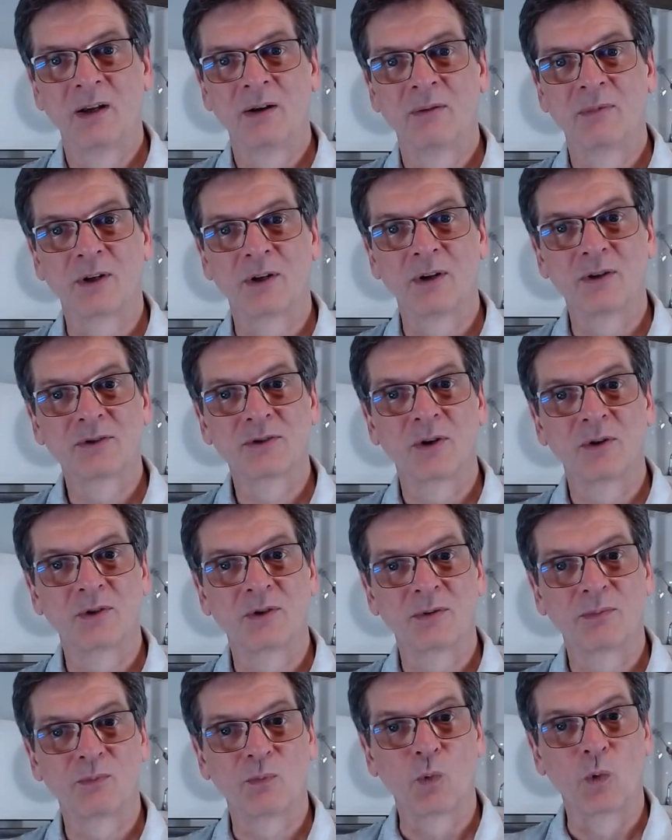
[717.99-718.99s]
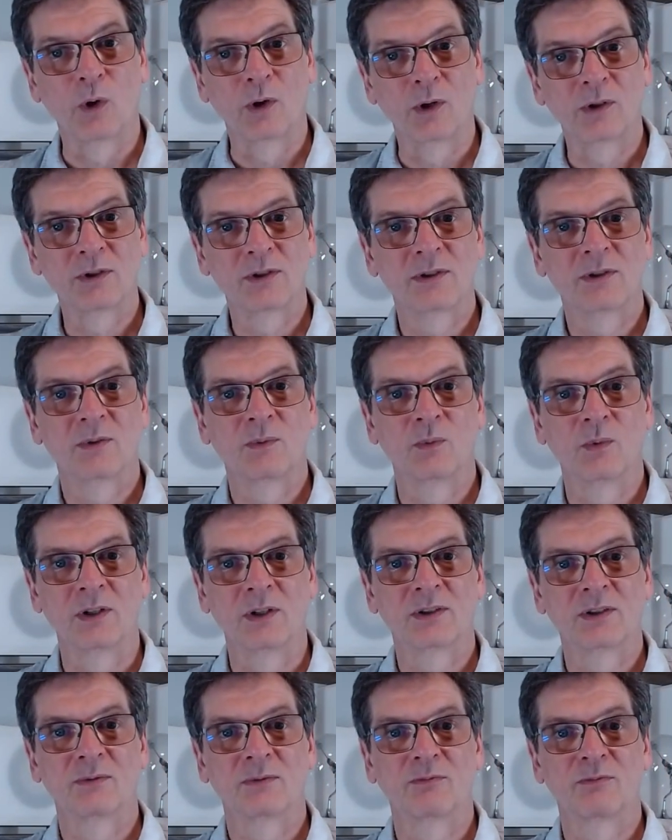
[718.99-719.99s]
but also to words
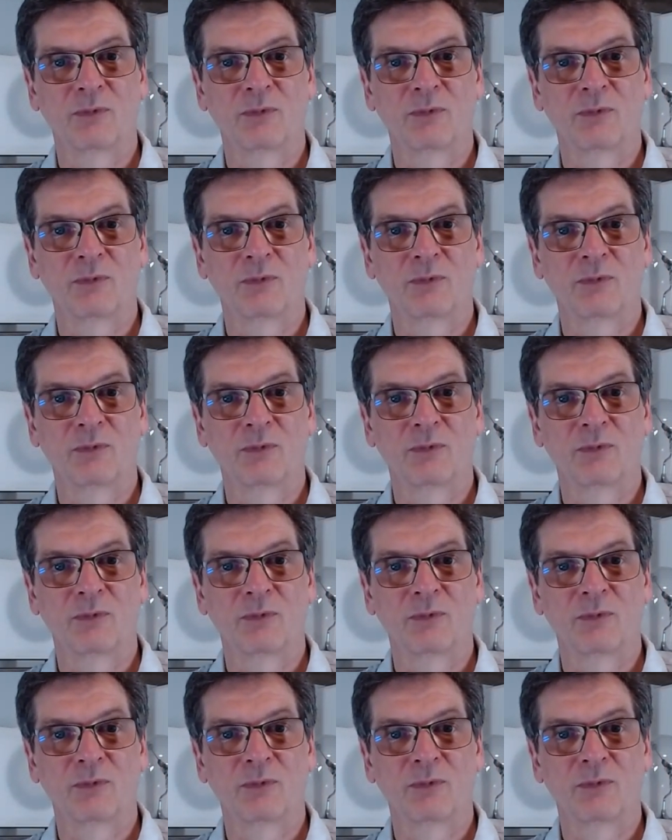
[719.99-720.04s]
which